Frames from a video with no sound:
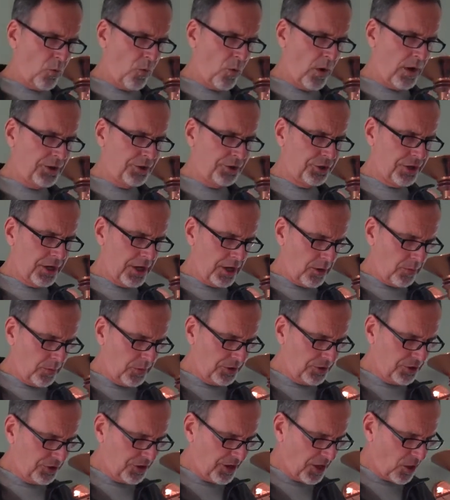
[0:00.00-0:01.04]
One
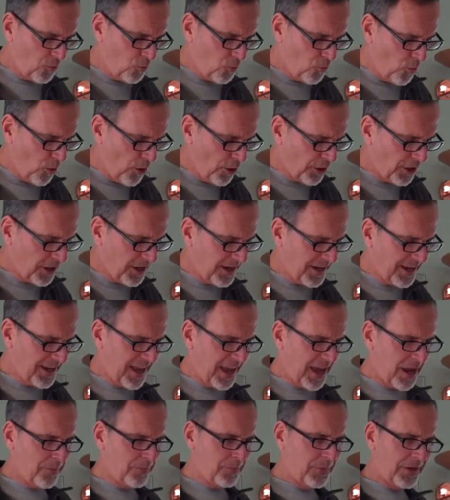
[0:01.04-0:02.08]
gentleman said, work
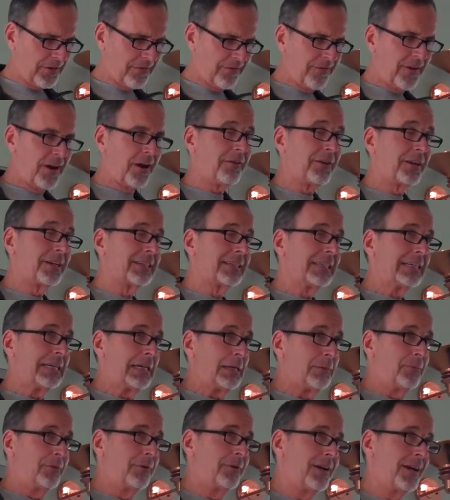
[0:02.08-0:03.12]
can be very
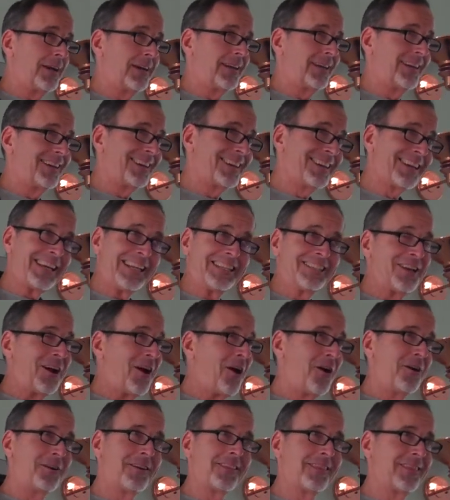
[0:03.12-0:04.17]
liberating. It's
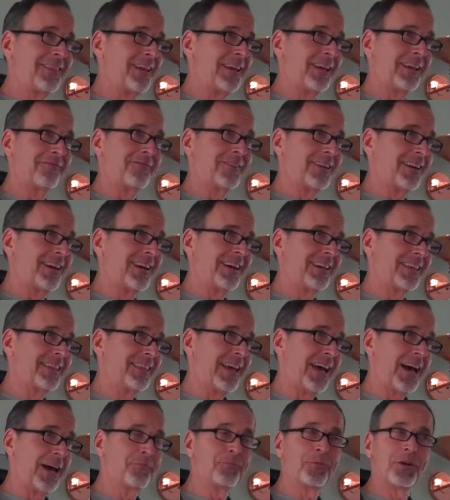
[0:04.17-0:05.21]
hard to think of it like
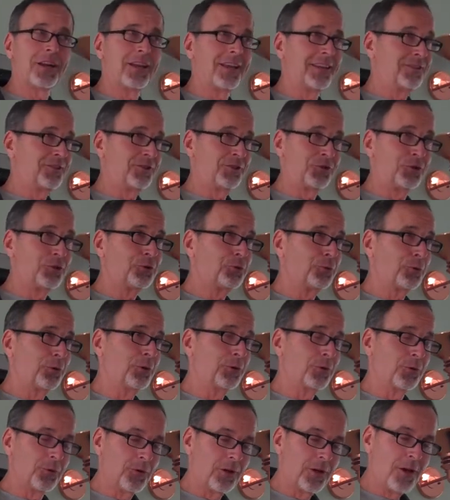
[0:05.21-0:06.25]
that, but it's
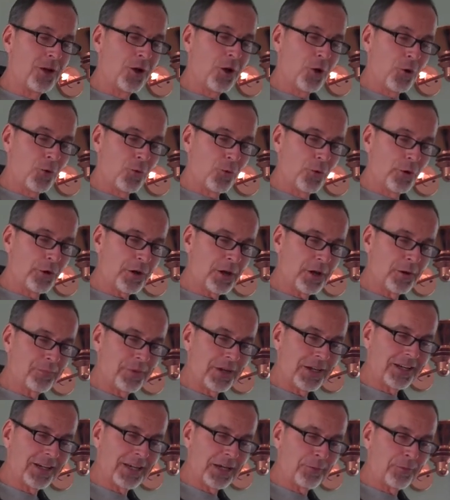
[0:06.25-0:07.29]
true. work can
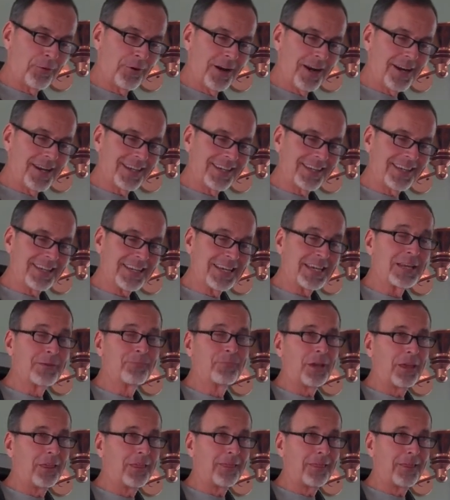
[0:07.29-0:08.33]
be liberating. It can
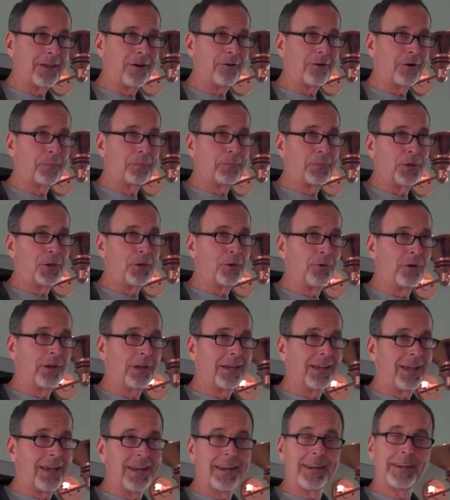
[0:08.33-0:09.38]
be
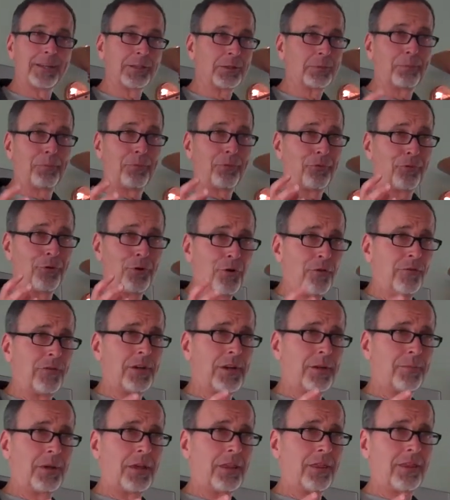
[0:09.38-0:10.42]
therapeutic, and it's
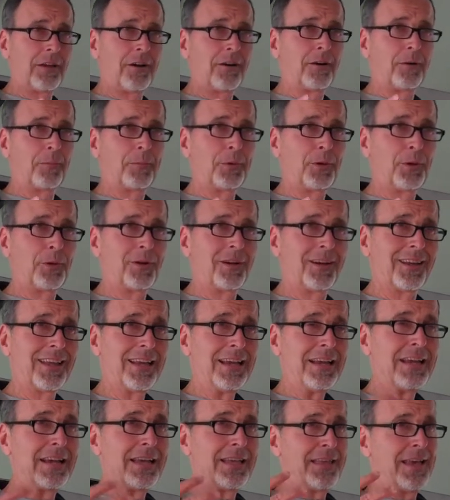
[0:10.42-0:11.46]
proven to be therapeutic.
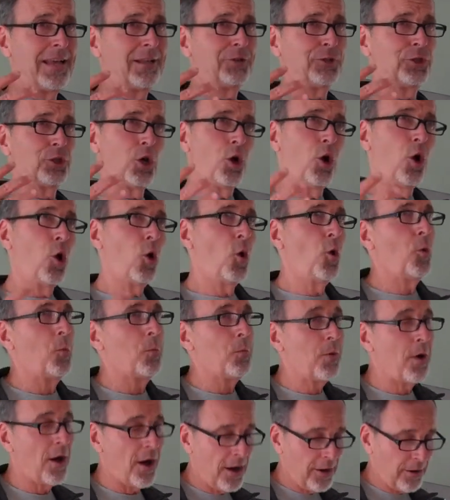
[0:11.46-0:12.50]
That's the
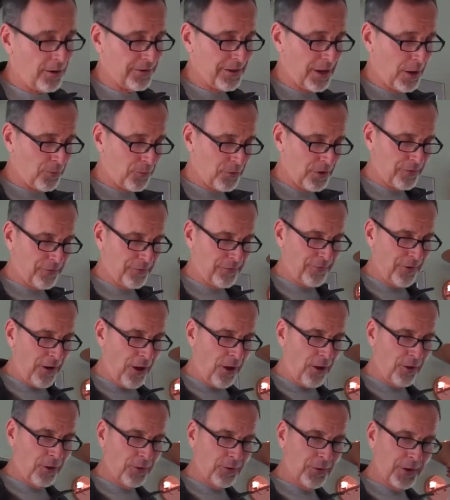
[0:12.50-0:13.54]
whole model that we
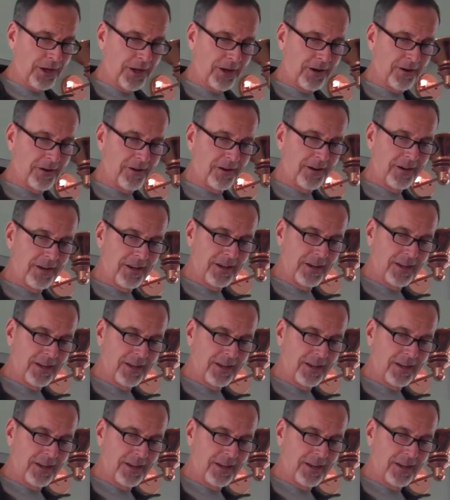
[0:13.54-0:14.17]
follow here.